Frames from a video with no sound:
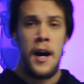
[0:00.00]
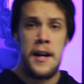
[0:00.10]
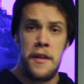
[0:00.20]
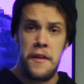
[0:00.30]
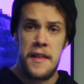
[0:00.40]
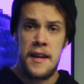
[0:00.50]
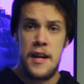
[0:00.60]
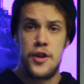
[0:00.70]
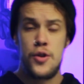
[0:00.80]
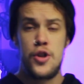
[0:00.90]
Another thing
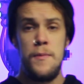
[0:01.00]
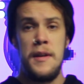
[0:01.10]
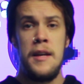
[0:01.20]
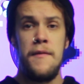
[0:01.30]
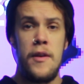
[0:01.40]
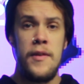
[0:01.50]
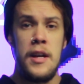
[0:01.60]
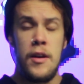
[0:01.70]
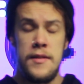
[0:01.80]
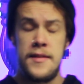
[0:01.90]
that you should be
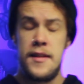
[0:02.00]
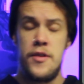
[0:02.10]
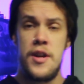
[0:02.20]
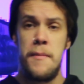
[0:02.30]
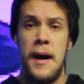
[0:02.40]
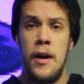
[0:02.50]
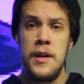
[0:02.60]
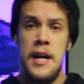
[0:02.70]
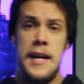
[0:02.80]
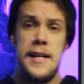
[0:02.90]
very considerate
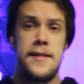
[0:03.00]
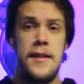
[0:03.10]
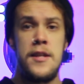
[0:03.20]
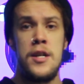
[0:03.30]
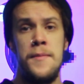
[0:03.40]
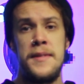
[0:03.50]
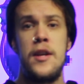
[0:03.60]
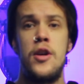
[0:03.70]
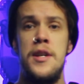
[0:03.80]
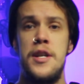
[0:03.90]
about is the terms
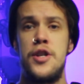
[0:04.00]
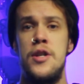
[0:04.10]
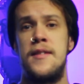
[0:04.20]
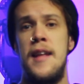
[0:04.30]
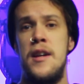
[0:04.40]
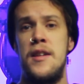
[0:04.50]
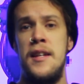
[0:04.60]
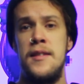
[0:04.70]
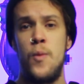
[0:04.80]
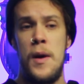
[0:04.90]
and conditions that
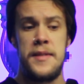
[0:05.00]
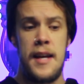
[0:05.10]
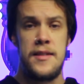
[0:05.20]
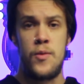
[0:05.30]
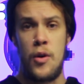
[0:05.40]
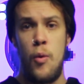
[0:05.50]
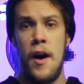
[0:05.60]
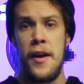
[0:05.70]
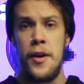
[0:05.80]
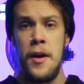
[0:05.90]
these websites
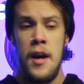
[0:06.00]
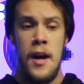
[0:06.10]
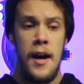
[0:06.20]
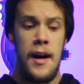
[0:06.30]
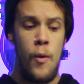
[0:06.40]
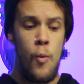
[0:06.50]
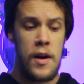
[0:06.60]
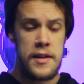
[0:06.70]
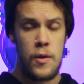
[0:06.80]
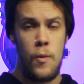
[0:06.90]
require.
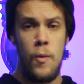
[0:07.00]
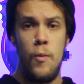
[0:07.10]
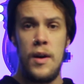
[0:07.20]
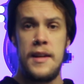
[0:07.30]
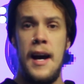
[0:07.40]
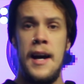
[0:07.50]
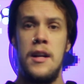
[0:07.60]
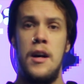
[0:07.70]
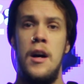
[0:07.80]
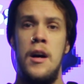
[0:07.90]
What
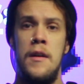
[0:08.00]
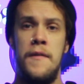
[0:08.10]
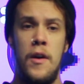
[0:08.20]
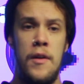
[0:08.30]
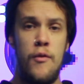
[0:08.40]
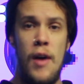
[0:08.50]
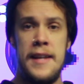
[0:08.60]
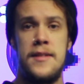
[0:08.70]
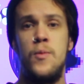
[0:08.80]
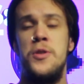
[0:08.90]
kind of
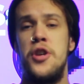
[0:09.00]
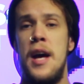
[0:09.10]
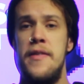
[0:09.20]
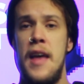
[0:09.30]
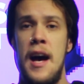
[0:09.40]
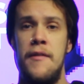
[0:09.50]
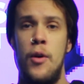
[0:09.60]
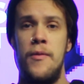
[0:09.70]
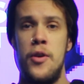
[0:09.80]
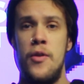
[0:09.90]
rights would they
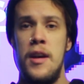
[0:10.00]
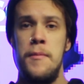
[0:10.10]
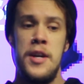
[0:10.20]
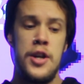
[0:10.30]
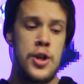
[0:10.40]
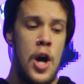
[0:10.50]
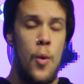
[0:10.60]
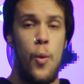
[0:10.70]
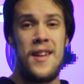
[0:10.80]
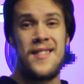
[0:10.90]
have over your image?
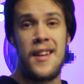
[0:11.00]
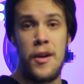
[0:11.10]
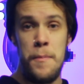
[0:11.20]
What is the